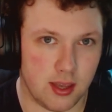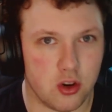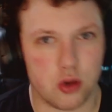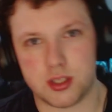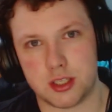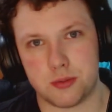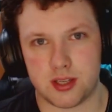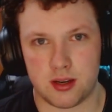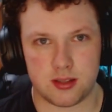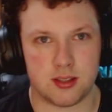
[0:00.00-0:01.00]
Even though
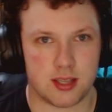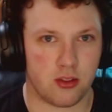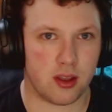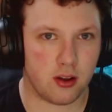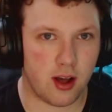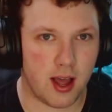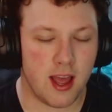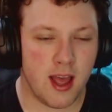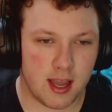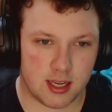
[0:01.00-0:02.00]
6% doesn't sound like a
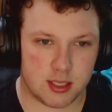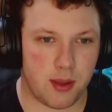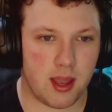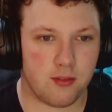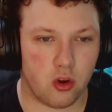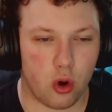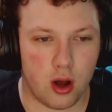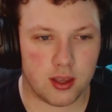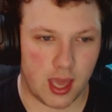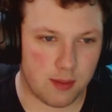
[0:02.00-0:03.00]
lot, in a span of a
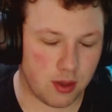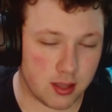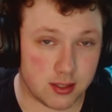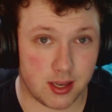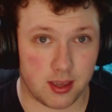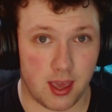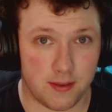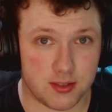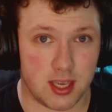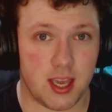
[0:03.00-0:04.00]
long game against like a
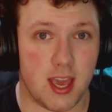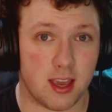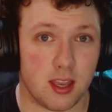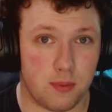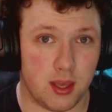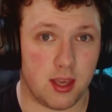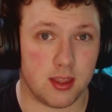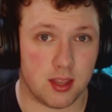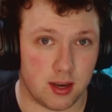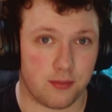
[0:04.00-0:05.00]
KFC, it could be
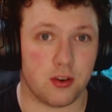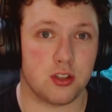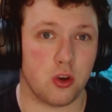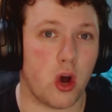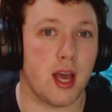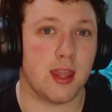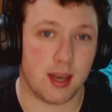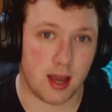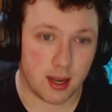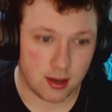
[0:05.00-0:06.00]
the difference to why
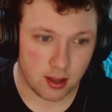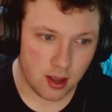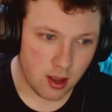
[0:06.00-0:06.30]
they died.